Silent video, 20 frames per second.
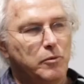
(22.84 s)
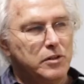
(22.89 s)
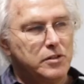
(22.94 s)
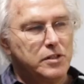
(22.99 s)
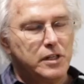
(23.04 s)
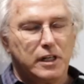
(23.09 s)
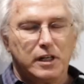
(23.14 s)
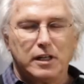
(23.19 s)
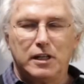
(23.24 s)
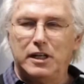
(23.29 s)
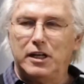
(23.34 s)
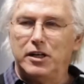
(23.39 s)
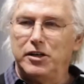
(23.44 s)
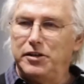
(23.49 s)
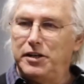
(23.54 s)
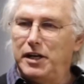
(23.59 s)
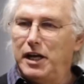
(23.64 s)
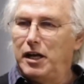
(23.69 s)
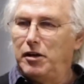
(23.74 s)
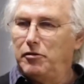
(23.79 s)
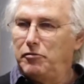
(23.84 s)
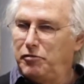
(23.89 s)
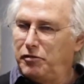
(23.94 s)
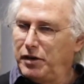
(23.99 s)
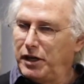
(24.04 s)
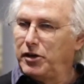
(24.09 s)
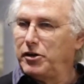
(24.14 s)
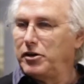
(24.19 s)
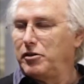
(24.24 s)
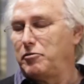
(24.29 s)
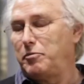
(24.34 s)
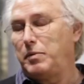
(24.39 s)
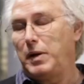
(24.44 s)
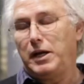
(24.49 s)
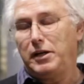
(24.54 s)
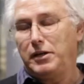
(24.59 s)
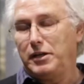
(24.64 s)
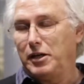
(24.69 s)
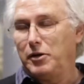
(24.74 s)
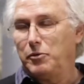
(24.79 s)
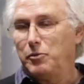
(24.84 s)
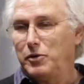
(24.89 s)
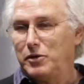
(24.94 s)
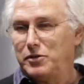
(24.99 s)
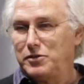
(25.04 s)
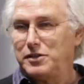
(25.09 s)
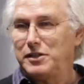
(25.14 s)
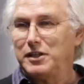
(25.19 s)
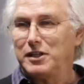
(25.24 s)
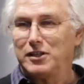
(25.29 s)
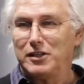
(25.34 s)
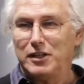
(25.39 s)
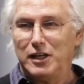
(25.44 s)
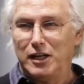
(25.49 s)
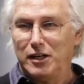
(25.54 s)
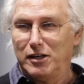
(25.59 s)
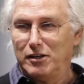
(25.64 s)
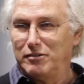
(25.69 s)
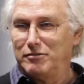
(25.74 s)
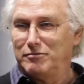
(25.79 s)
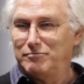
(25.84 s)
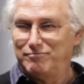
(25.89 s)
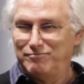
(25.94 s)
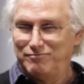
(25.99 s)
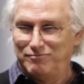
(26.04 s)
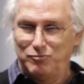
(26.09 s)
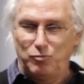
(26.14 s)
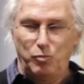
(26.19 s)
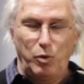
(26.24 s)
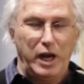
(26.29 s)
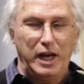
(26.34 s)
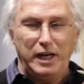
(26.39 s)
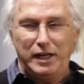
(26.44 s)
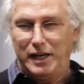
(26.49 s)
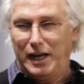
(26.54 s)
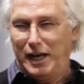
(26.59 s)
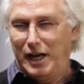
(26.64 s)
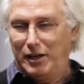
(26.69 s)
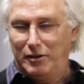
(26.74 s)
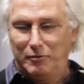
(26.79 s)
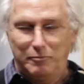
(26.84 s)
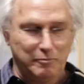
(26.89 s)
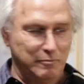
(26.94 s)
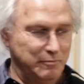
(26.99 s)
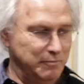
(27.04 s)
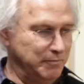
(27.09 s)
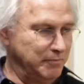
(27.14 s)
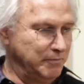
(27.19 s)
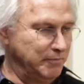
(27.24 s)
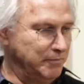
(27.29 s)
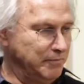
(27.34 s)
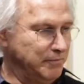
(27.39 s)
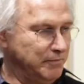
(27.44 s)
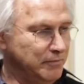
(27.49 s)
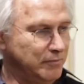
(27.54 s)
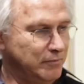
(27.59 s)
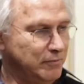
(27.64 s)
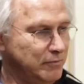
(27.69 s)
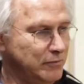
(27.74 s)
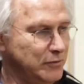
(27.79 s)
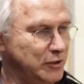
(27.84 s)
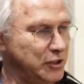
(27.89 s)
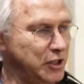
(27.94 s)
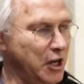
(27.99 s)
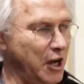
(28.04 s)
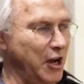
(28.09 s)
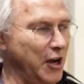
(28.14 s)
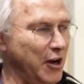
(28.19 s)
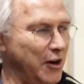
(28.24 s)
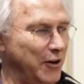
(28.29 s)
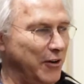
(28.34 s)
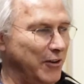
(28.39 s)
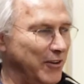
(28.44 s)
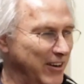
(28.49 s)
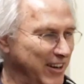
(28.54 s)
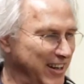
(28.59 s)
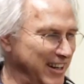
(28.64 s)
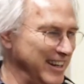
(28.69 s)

was declared dead, figurative painting was declared way dead. So